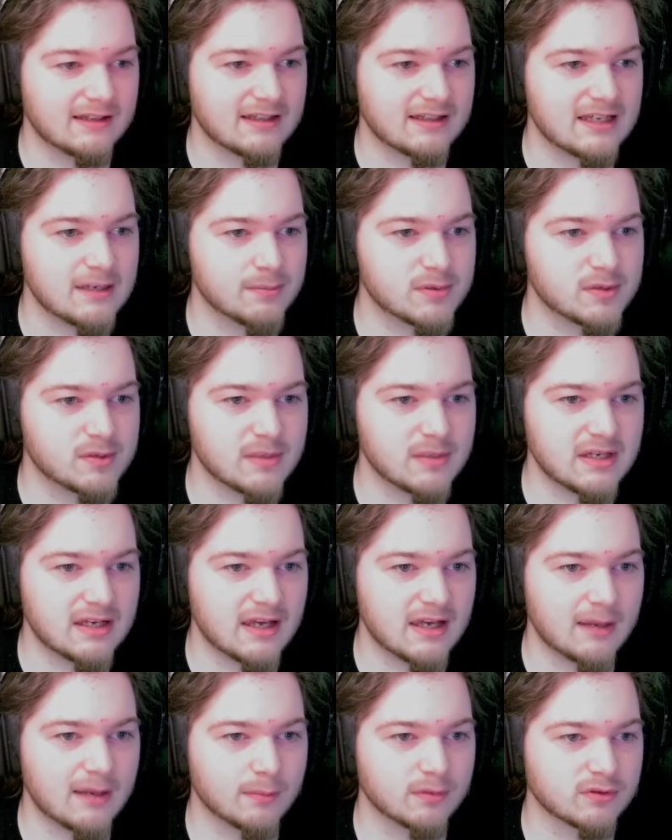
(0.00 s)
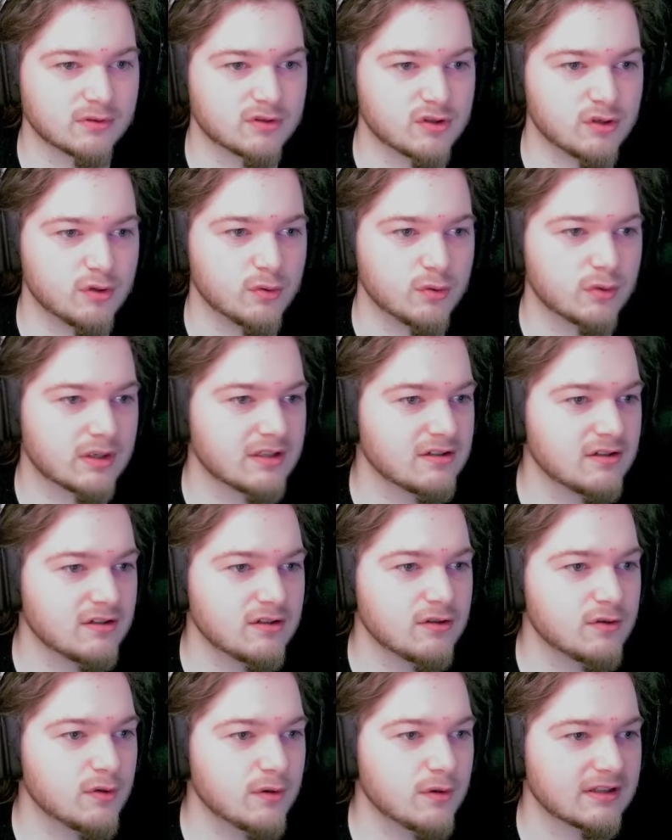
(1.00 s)
keeps me able to
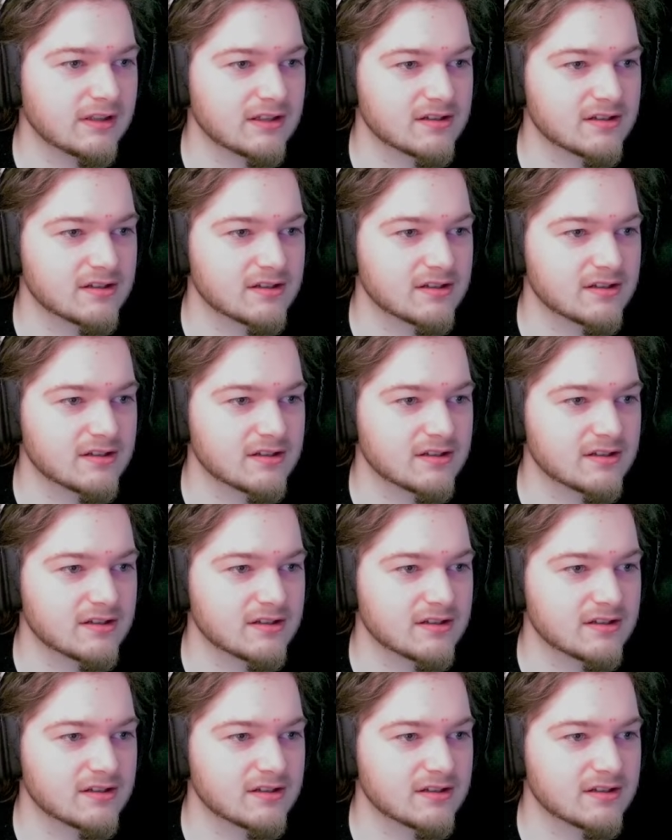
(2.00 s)
continue doing this.